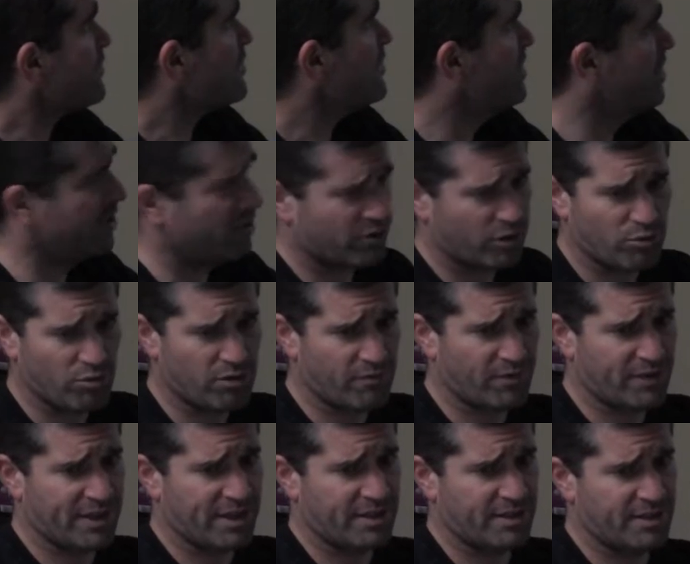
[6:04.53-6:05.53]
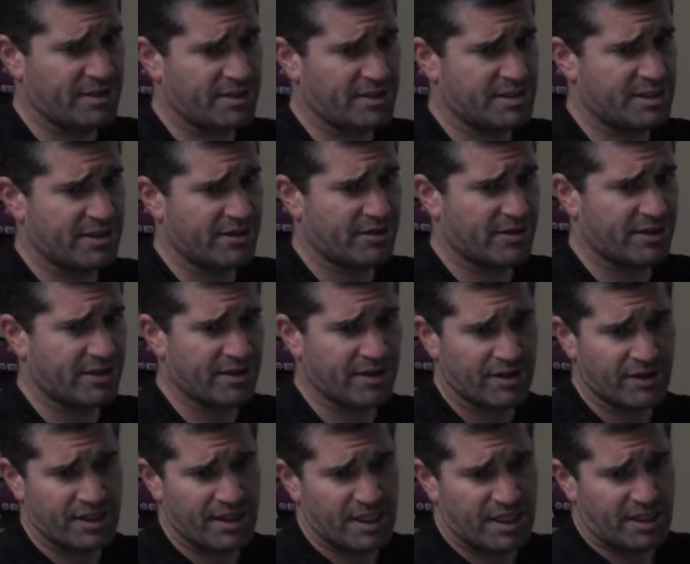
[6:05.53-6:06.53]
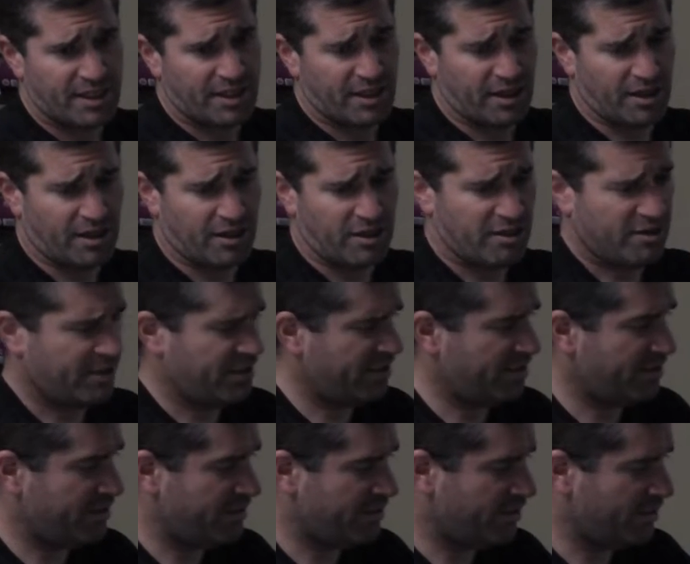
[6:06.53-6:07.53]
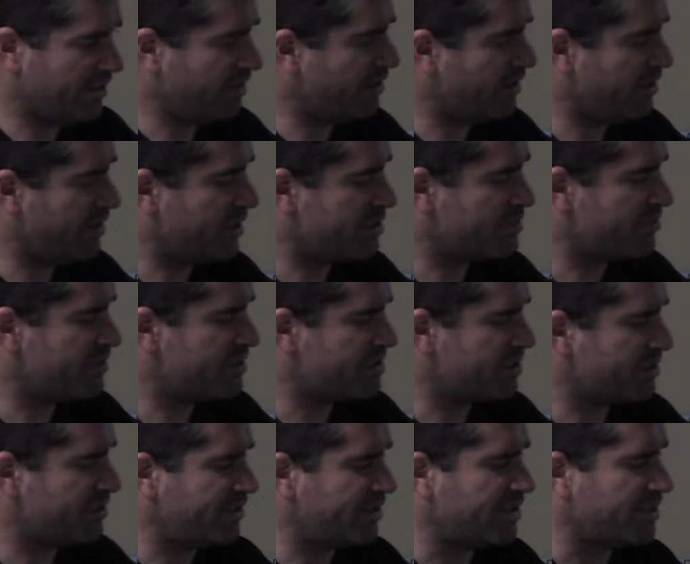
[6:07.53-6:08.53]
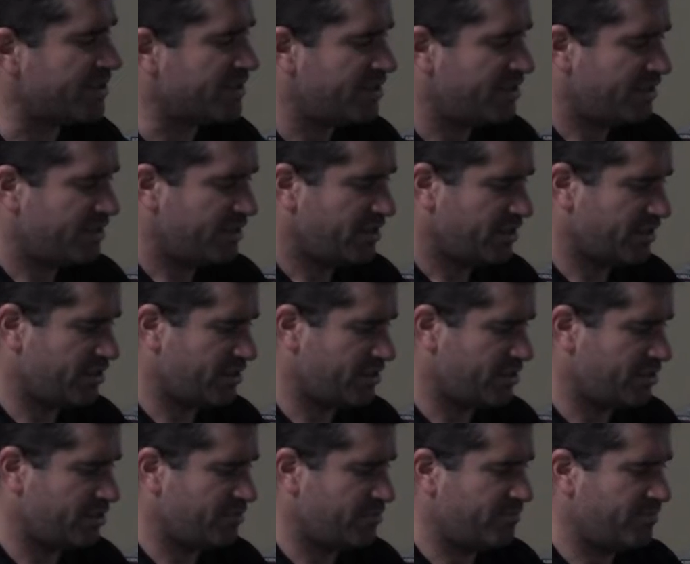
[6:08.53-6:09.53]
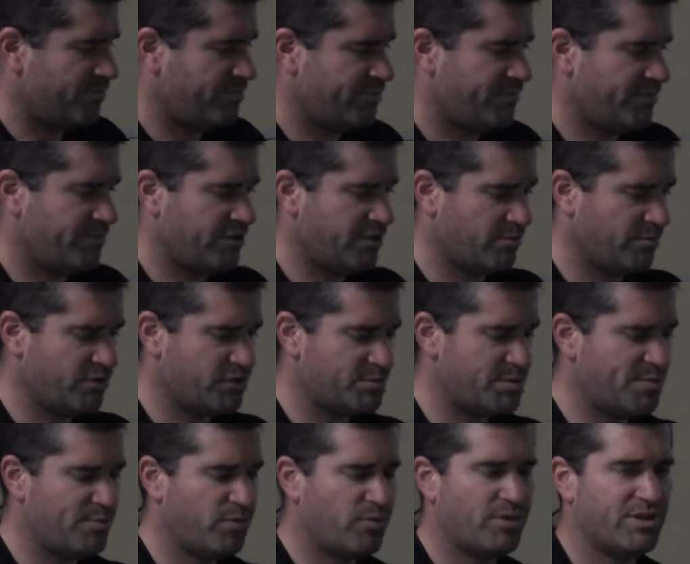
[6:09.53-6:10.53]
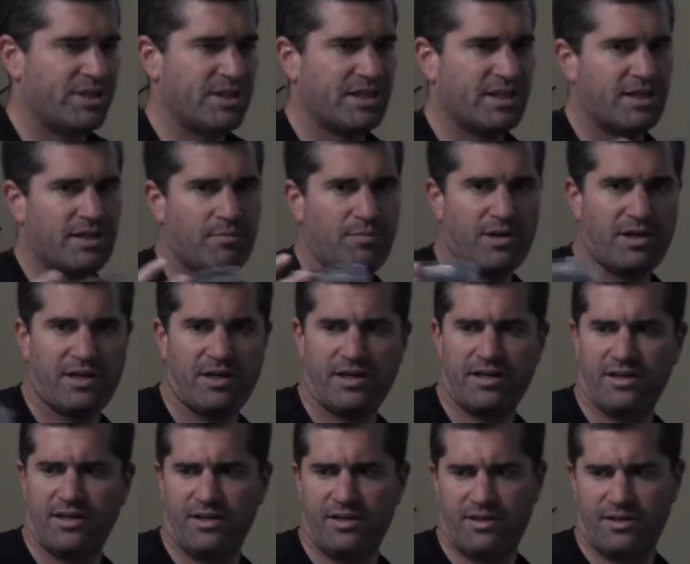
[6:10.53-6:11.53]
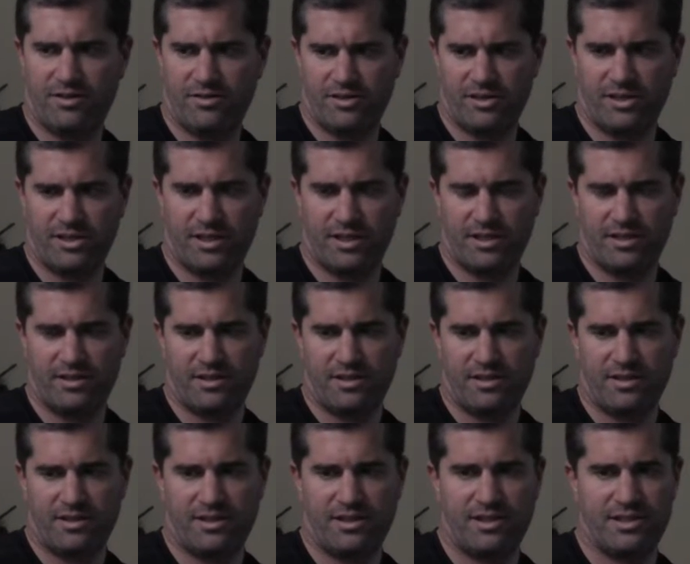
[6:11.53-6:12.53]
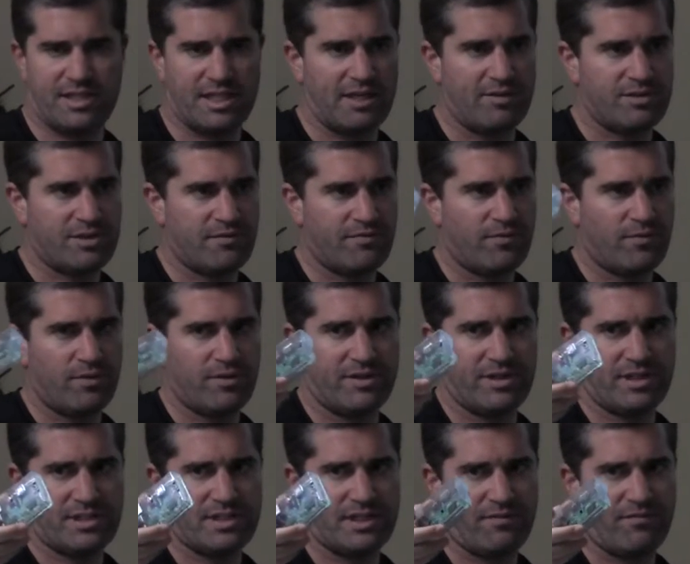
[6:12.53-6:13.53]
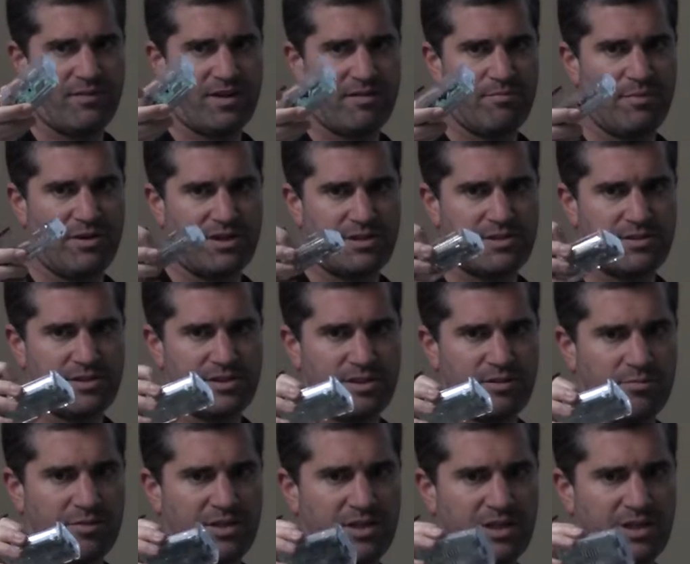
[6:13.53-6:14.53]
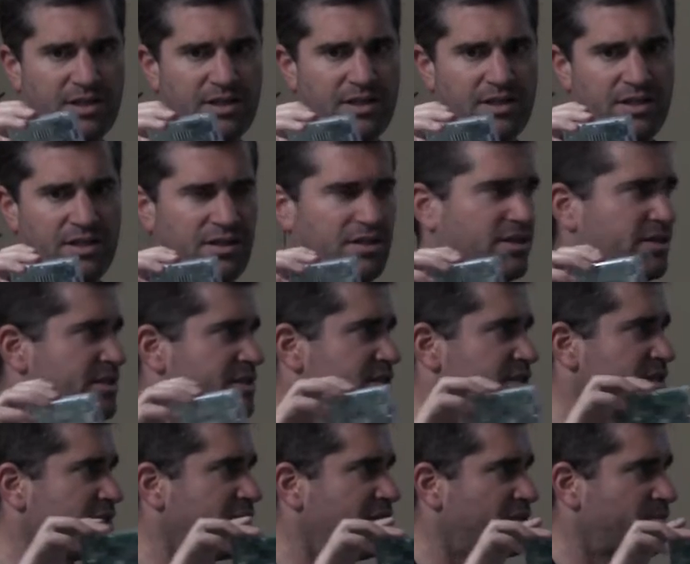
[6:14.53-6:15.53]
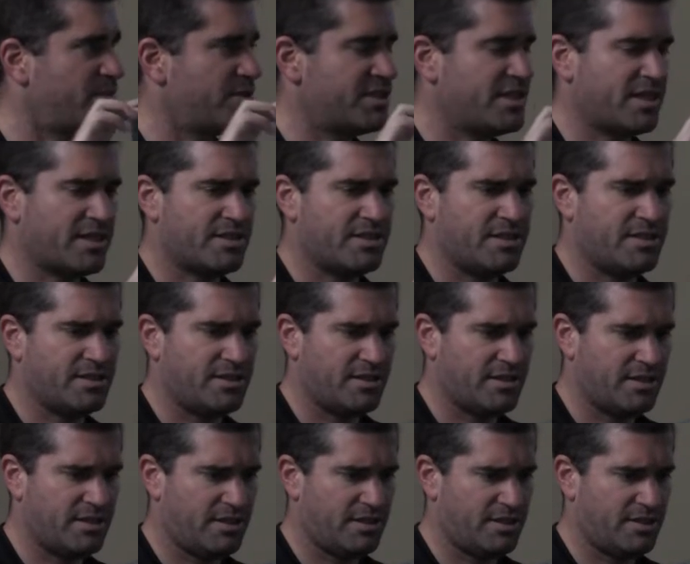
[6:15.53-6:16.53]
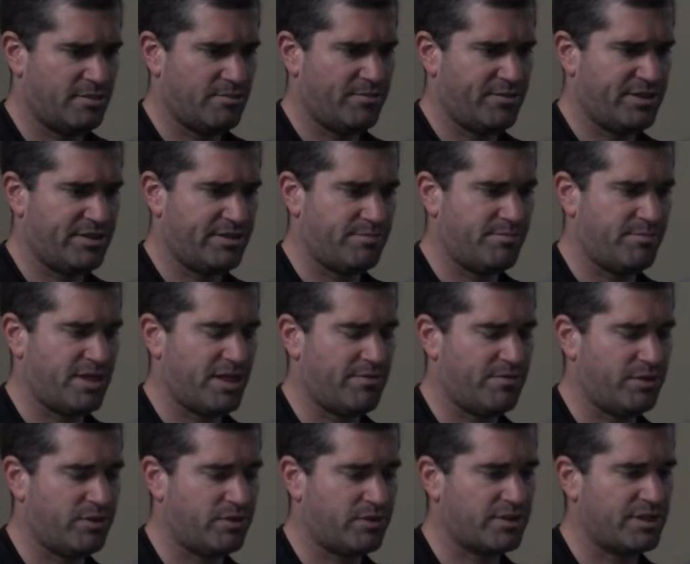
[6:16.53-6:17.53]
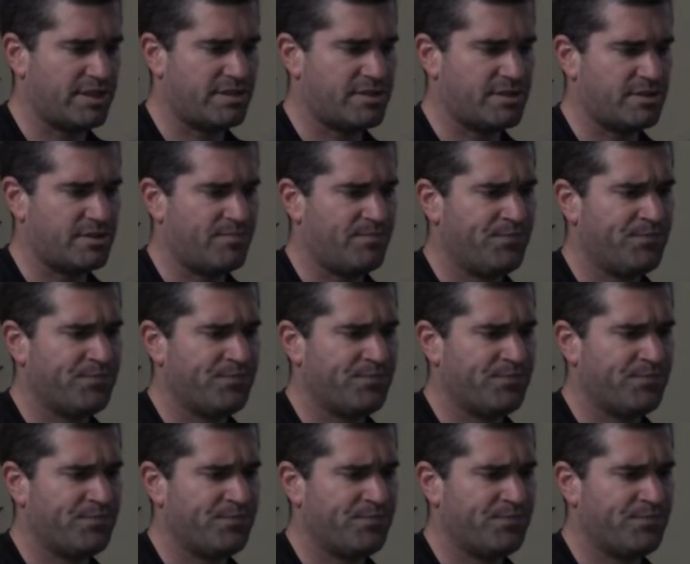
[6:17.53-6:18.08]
And I'll go over that in detail later. Uh, and that's basically it. Um, you know, most people when they get a Pi, you know, they get uh, nice housing for it. That's like five bucks or something, uh, just to kind of protect it um, and it, have it look nicer.